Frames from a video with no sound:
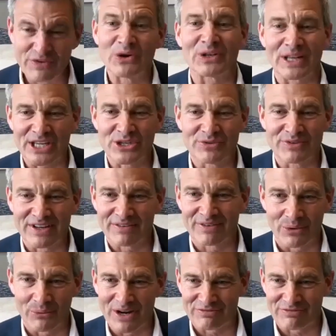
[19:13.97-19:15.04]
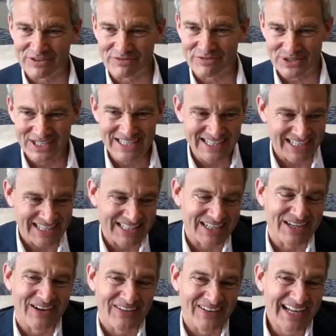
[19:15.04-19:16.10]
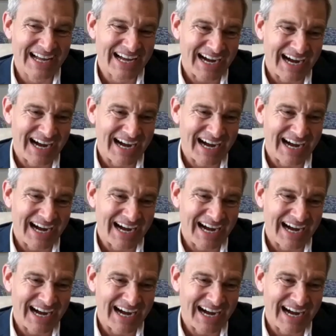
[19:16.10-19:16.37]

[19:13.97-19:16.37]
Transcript: feel like you've given it away for free and then go,